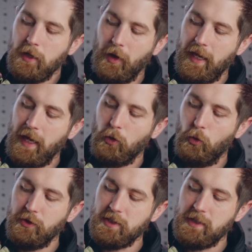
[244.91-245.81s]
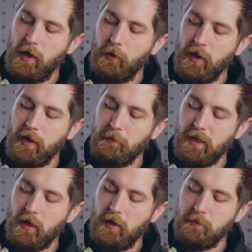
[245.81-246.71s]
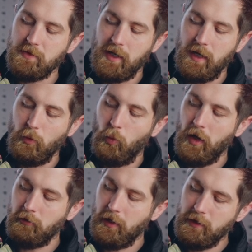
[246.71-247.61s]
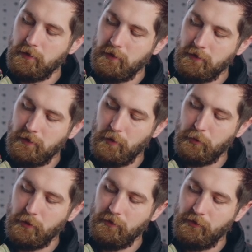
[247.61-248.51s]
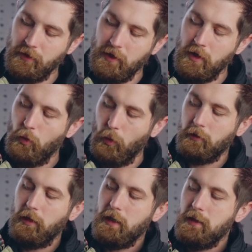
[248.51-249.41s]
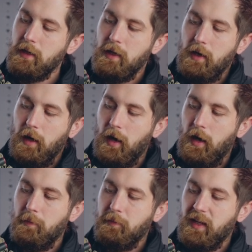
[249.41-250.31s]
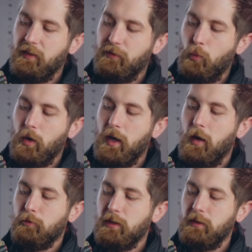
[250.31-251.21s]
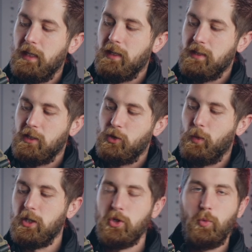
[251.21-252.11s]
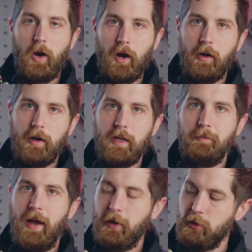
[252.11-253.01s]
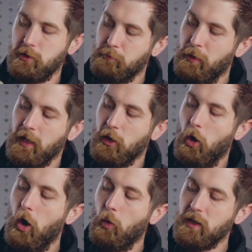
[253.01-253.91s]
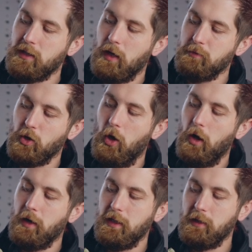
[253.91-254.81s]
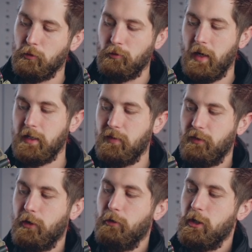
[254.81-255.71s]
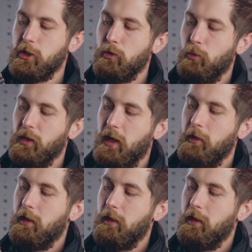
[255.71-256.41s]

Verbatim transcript: Now I can hold this down and it becomes a white light, I believe, white light, um, if we're not really in a situation where it matters, but it always comes on in the red configuration with I